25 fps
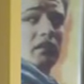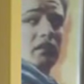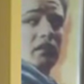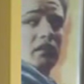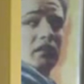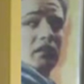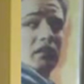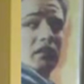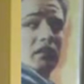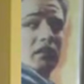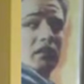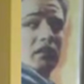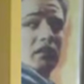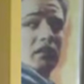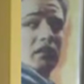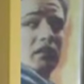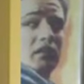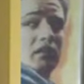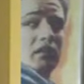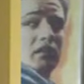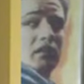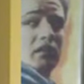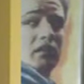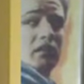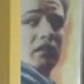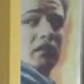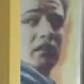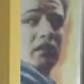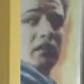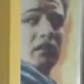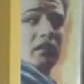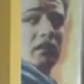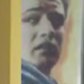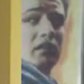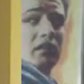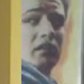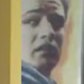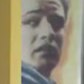
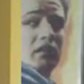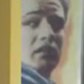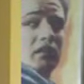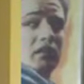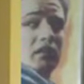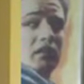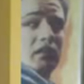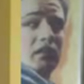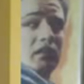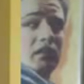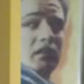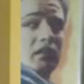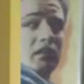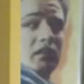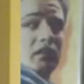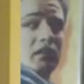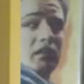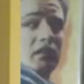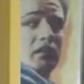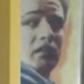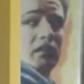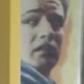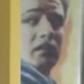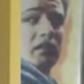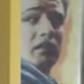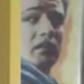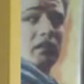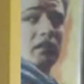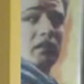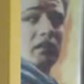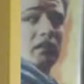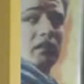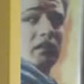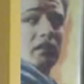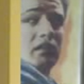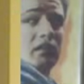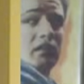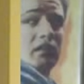
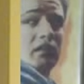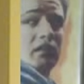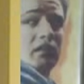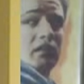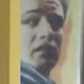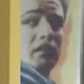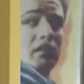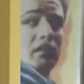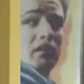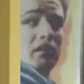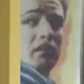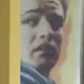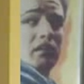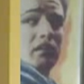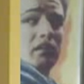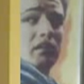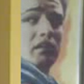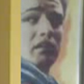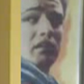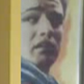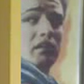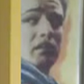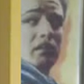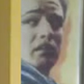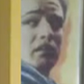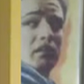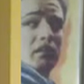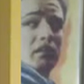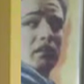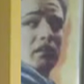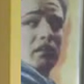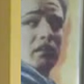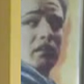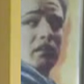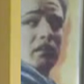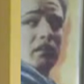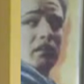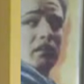(silent)